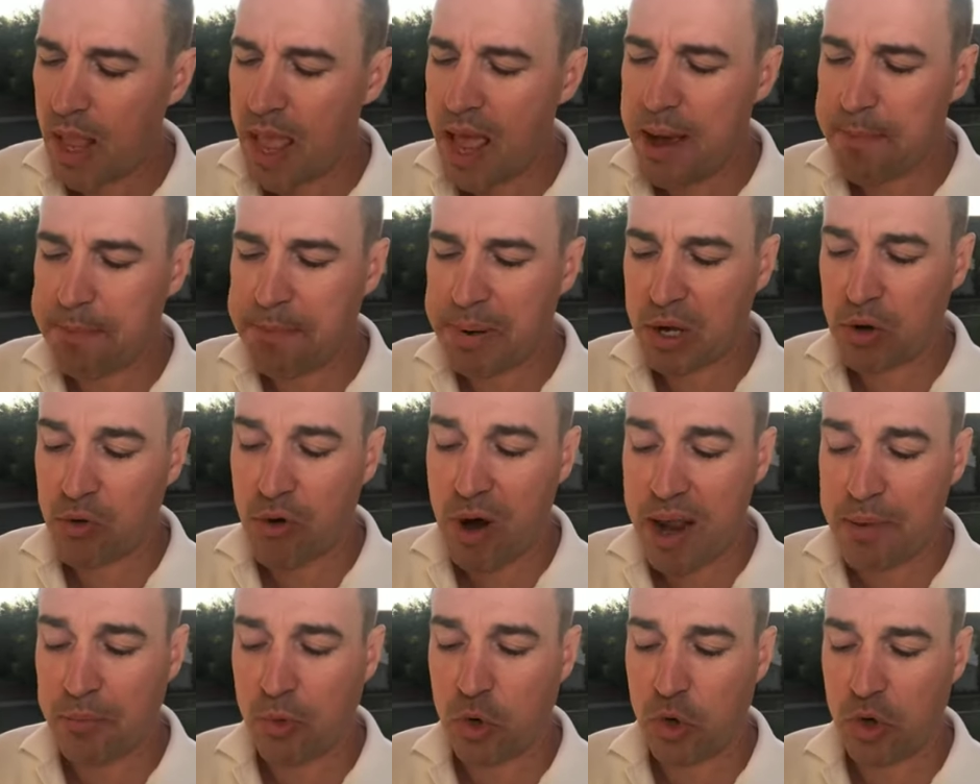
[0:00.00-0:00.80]
Um, but
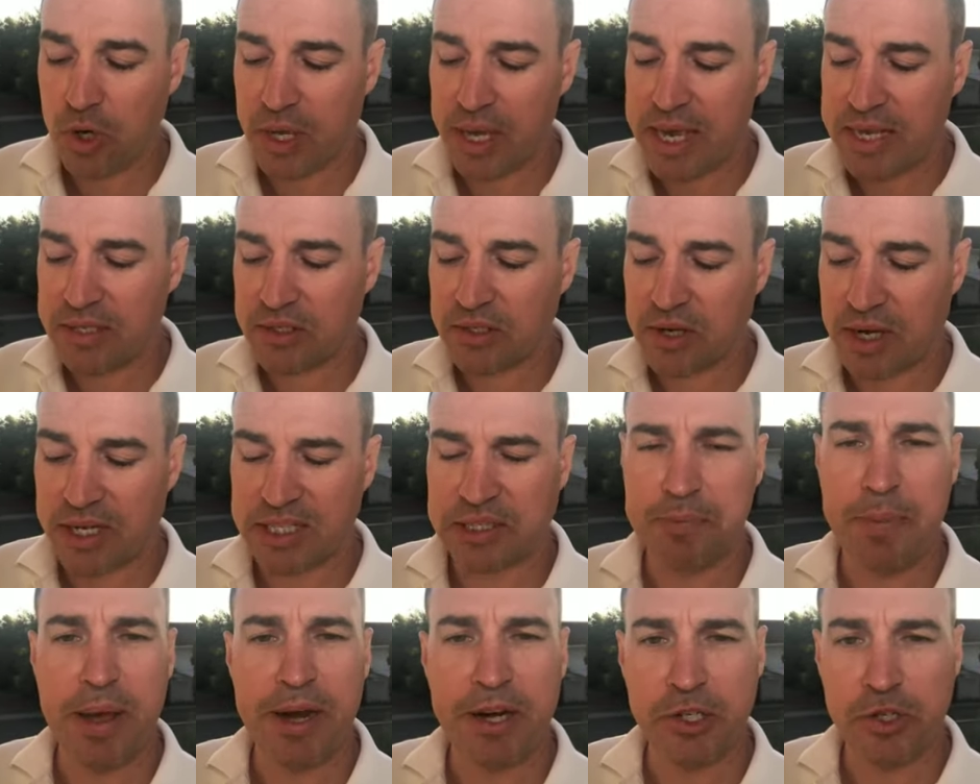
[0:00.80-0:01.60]
Graham Cooke,
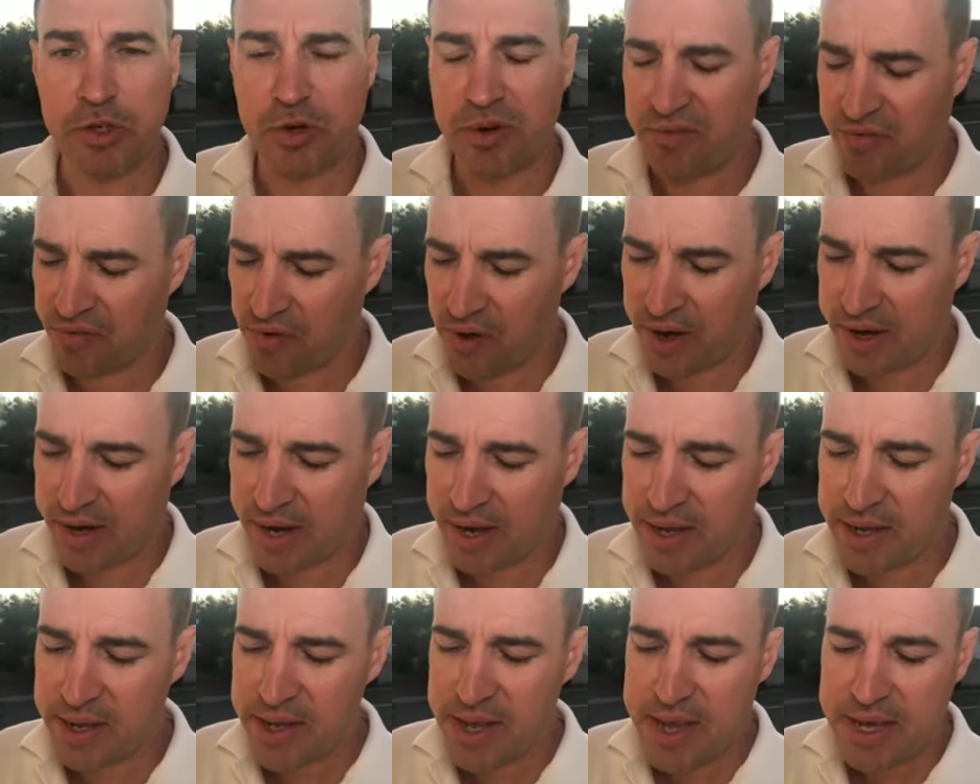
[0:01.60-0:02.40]
Insights Manager at
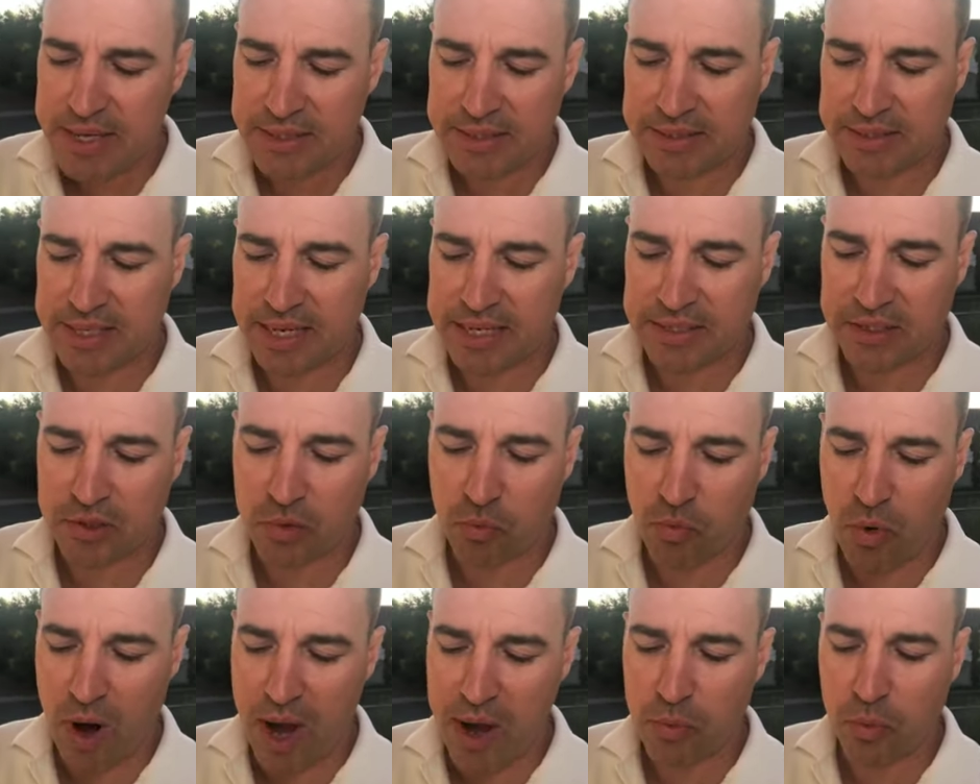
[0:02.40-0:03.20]
Finder, says
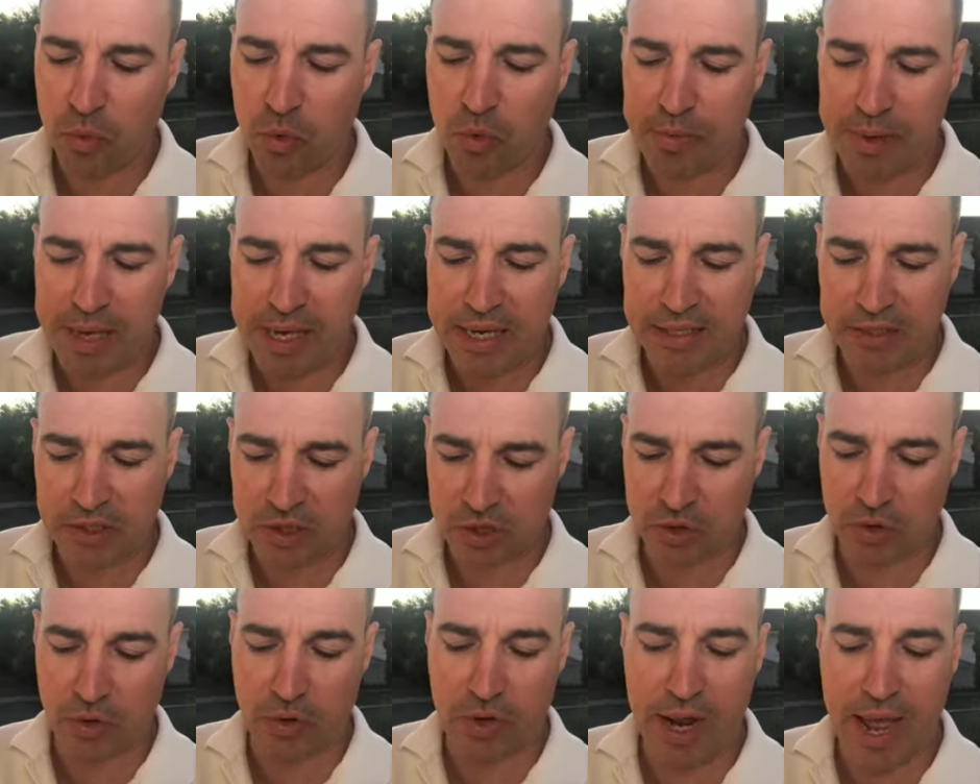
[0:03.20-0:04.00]
the rate will be eased
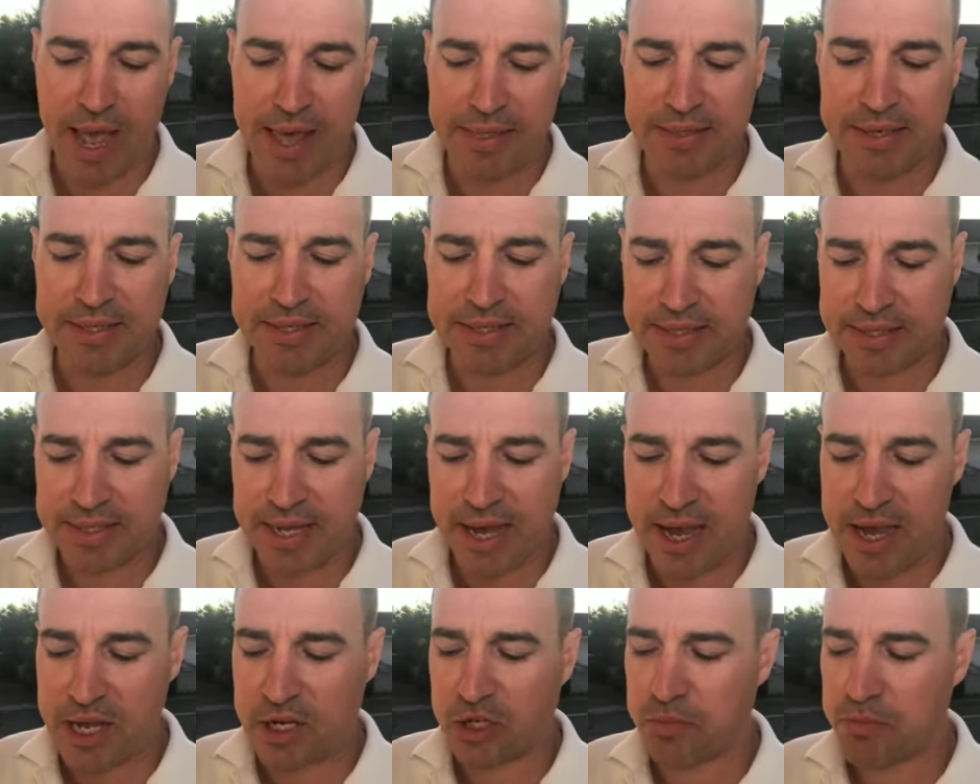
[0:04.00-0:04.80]
soon. At this
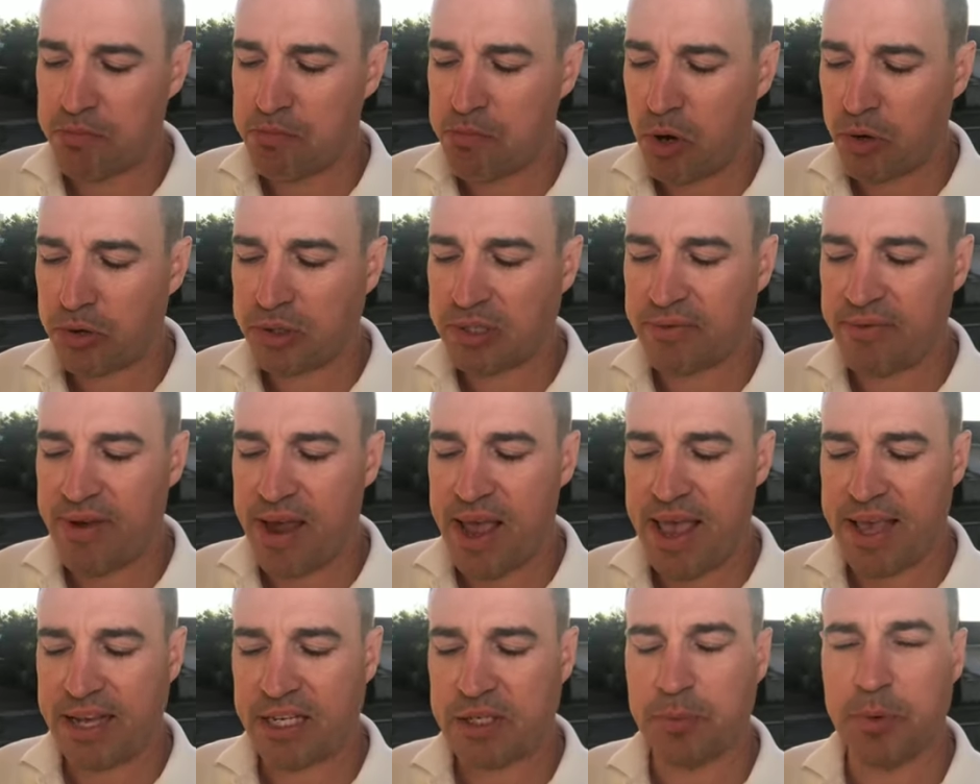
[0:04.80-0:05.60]
stage, most of
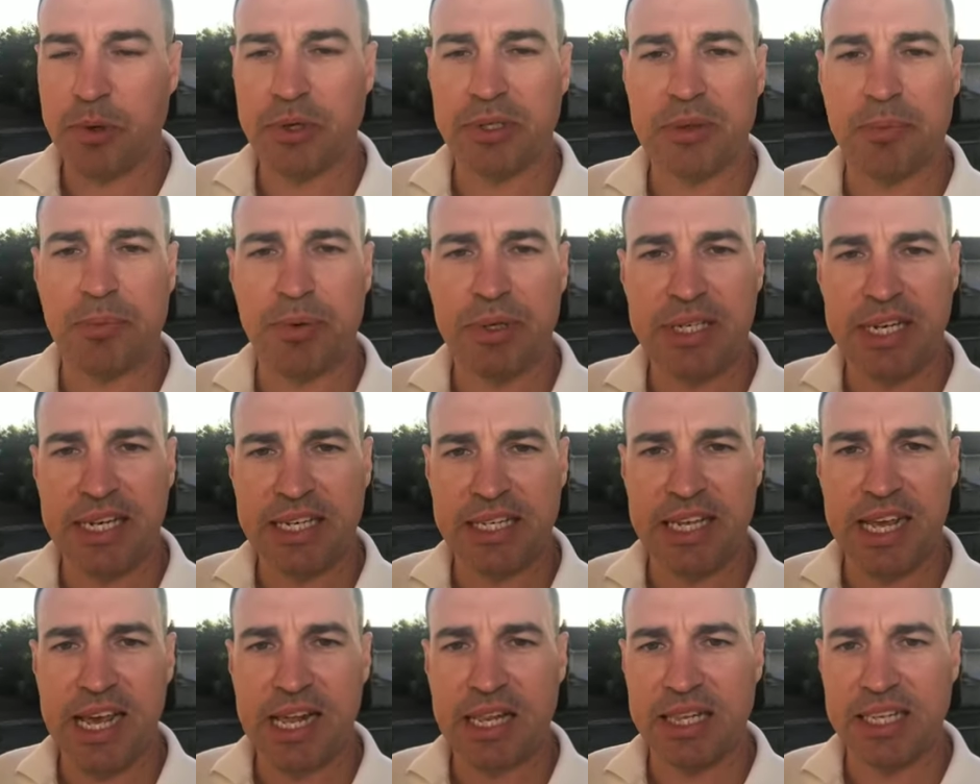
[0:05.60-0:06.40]
our experts are
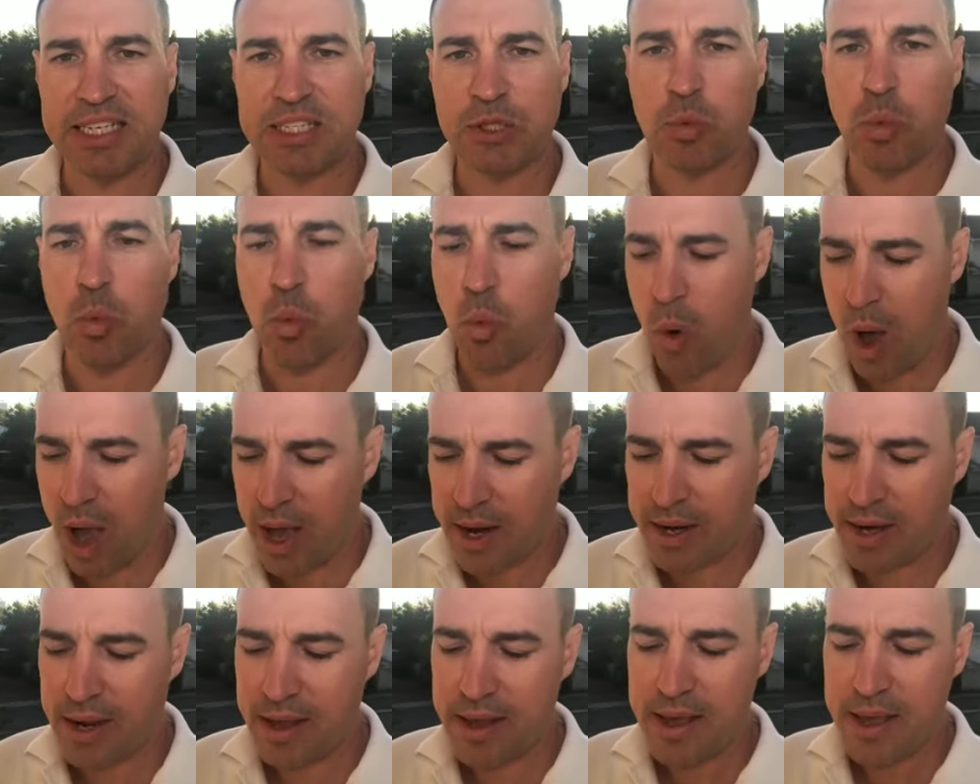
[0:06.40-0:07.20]
predicting at least
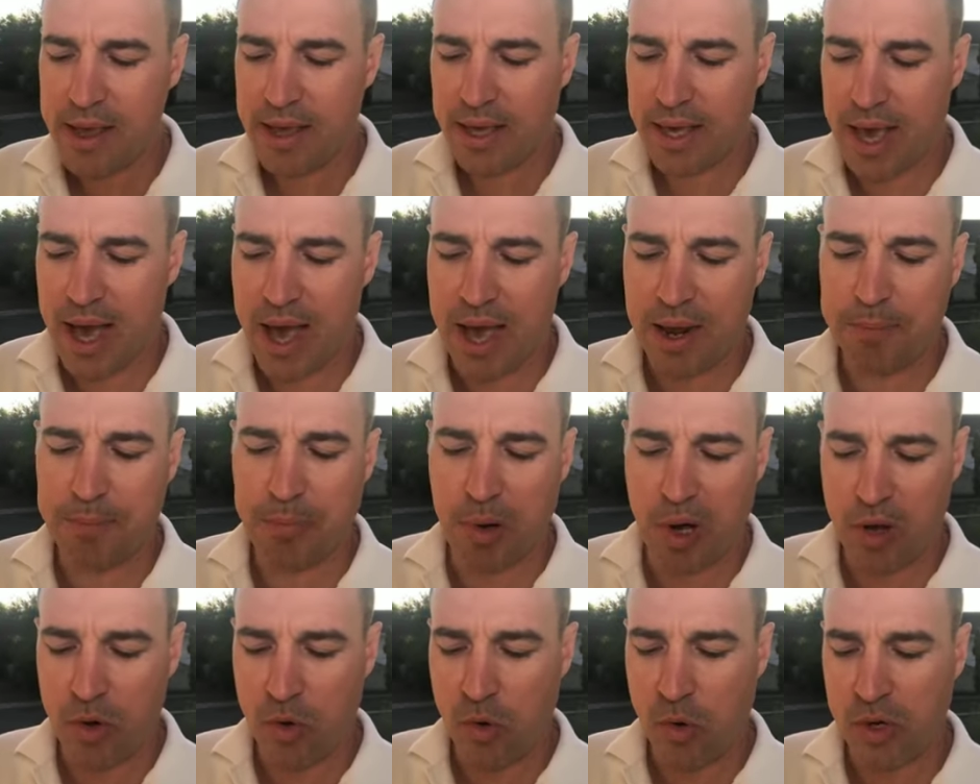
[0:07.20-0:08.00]
one cut
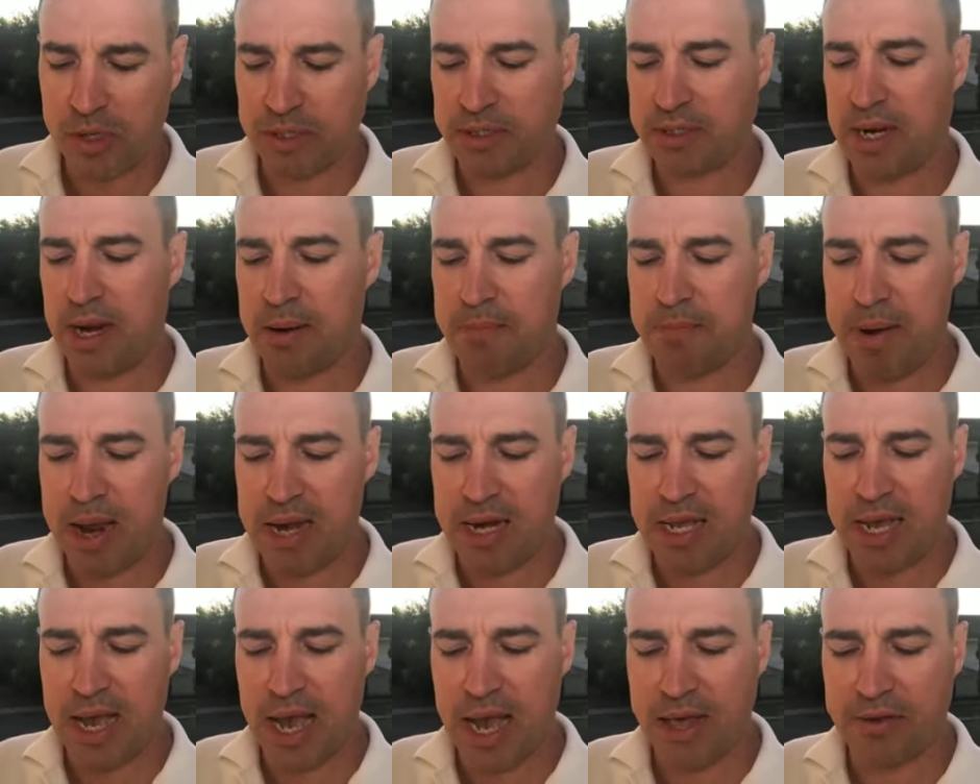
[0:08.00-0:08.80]
by August, and
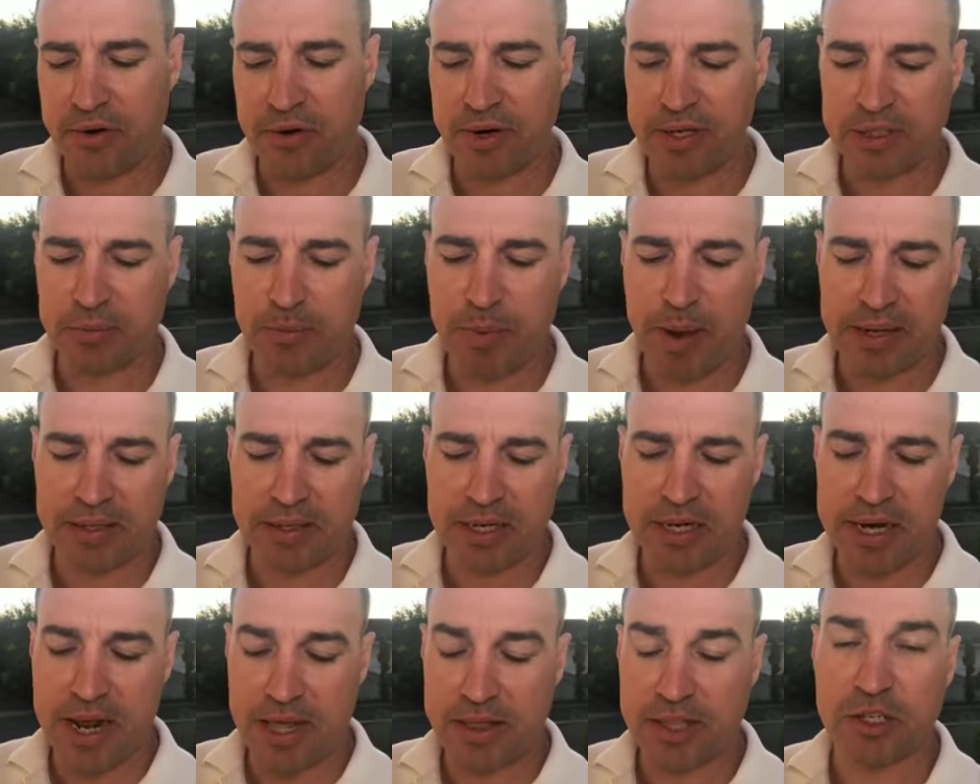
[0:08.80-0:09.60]
many other
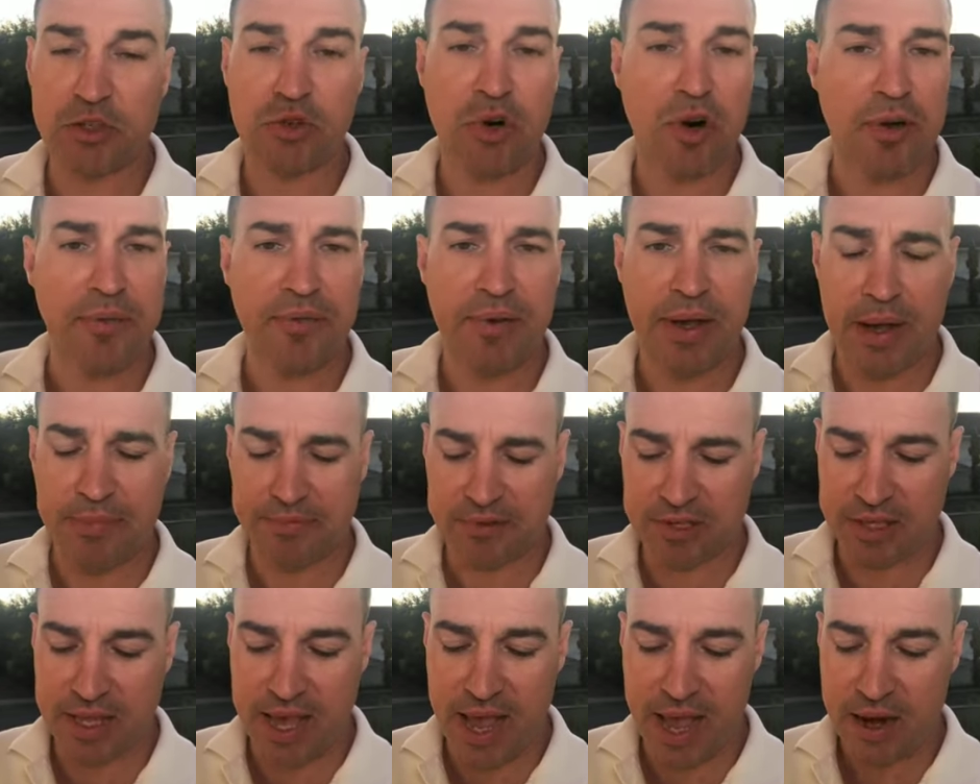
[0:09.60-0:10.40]
expect another drop
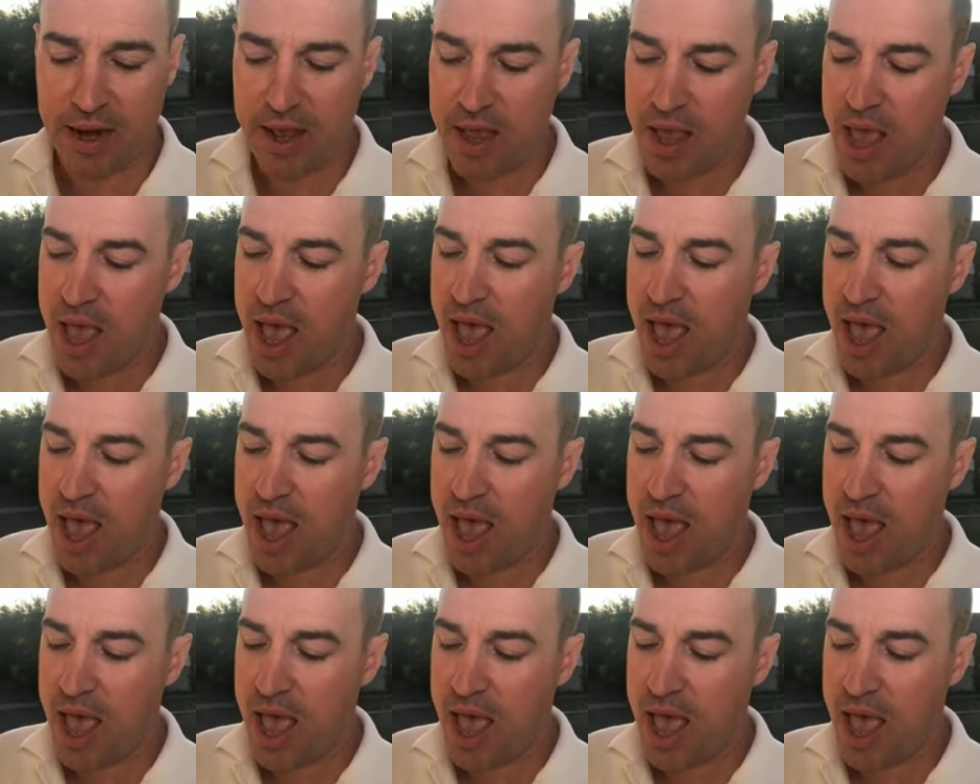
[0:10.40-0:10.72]
after that.